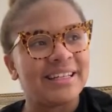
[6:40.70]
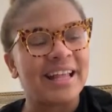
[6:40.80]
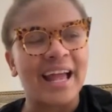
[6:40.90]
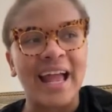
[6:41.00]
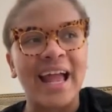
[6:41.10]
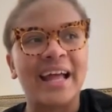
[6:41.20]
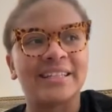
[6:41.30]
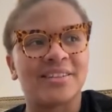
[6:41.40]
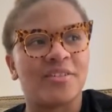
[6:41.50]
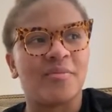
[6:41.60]
That
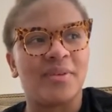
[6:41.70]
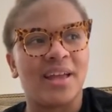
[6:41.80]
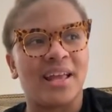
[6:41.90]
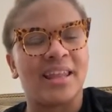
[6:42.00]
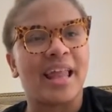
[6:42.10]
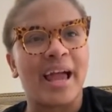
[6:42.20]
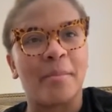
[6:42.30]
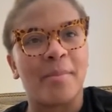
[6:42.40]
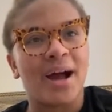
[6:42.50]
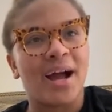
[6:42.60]
had to have been
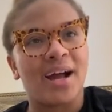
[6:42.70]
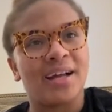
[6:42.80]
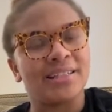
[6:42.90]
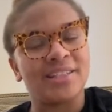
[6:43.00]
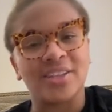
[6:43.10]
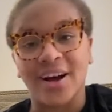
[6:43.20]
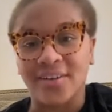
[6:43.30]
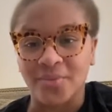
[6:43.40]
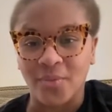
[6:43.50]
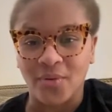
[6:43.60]
like my
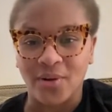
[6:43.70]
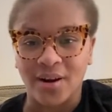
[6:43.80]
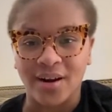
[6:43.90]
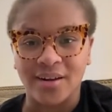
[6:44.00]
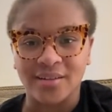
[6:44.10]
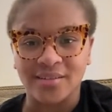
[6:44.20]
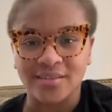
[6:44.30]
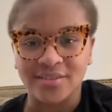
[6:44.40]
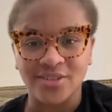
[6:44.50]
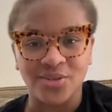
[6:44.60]
sophomore,
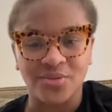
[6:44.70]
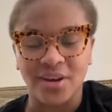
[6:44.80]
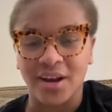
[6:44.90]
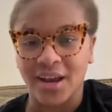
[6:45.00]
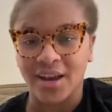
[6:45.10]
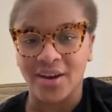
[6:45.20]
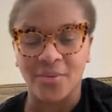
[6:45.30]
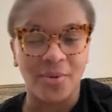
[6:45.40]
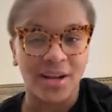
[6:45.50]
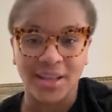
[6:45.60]
junior
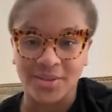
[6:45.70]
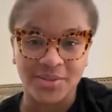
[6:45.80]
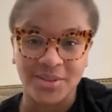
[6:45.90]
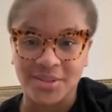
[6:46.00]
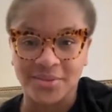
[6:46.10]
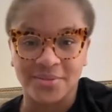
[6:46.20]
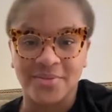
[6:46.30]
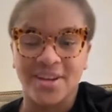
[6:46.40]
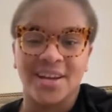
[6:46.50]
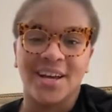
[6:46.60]
year, one of those two.
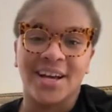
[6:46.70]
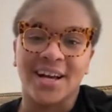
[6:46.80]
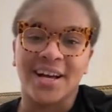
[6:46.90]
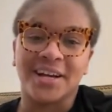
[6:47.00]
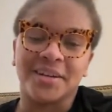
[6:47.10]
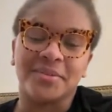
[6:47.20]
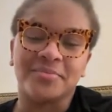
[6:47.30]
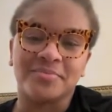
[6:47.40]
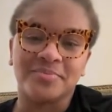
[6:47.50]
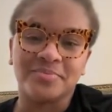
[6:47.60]

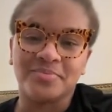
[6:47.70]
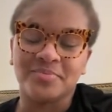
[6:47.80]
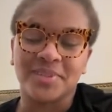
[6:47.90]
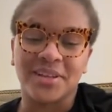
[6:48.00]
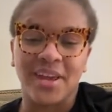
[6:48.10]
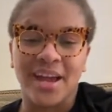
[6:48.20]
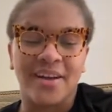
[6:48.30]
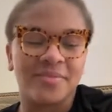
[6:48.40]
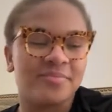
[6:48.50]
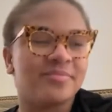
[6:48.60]
So
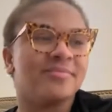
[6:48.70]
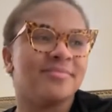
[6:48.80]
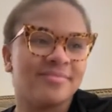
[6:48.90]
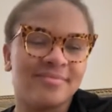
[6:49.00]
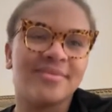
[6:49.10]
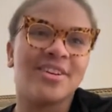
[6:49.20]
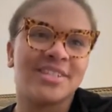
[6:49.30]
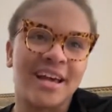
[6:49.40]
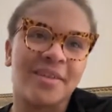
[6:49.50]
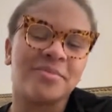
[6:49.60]
yeah,
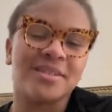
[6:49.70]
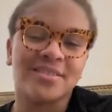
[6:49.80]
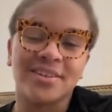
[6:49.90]
good times.